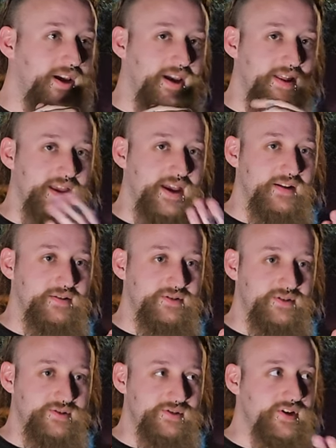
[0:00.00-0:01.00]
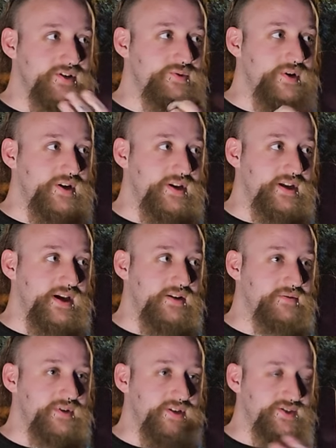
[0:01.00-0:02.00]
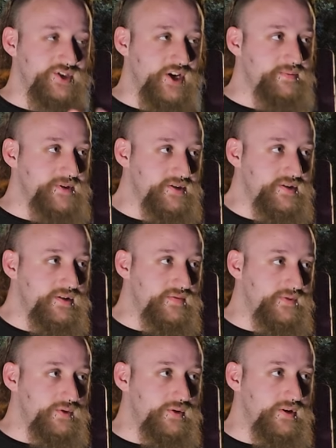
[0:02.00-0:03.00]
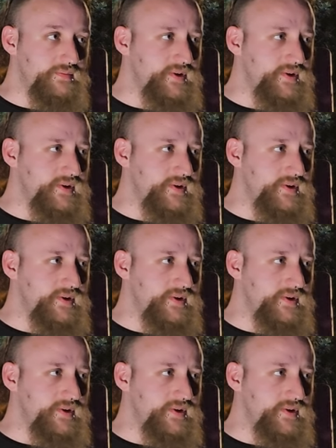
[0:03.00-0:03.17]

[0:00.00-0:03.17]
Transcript: And then dude starts walking down because gentleman's on the floor.